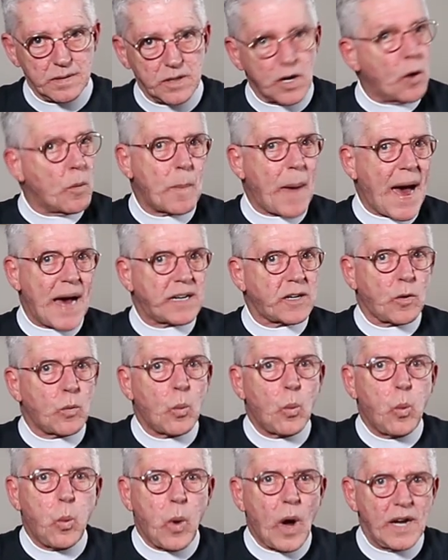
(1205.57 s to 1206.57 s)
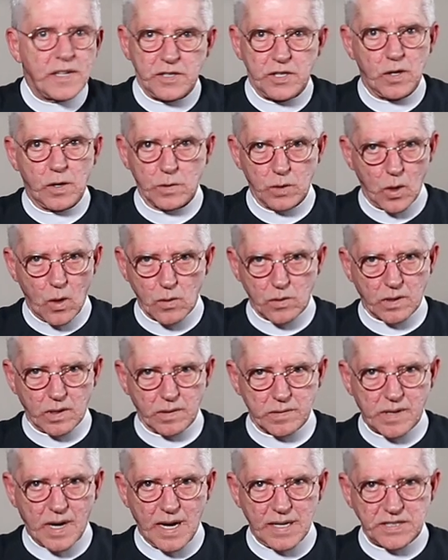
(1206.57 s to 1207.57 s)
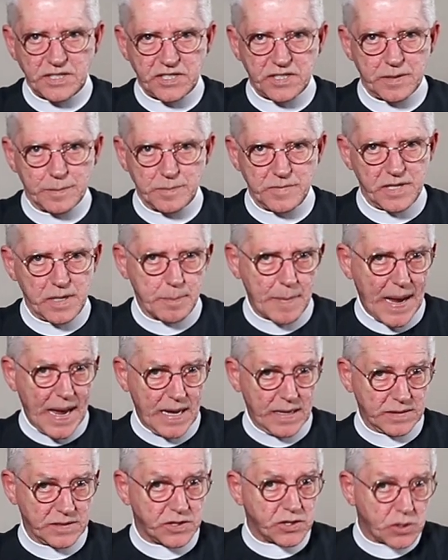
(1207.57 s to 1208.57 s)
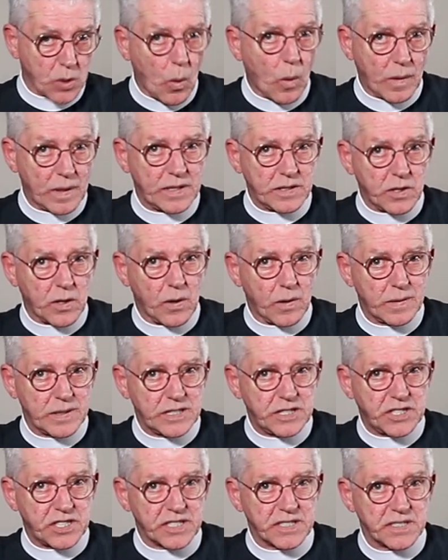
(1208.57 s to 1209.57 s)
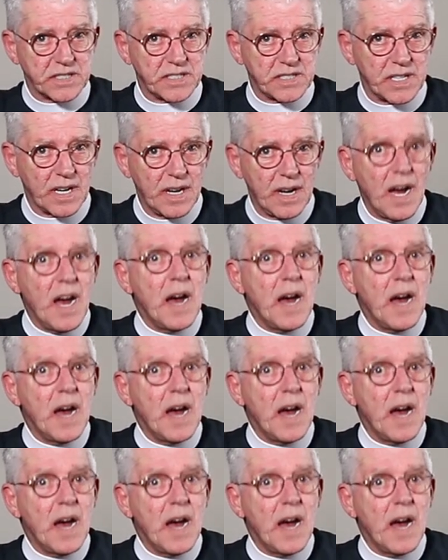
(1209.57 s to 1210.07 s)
No matter what your local custom demands or encourages,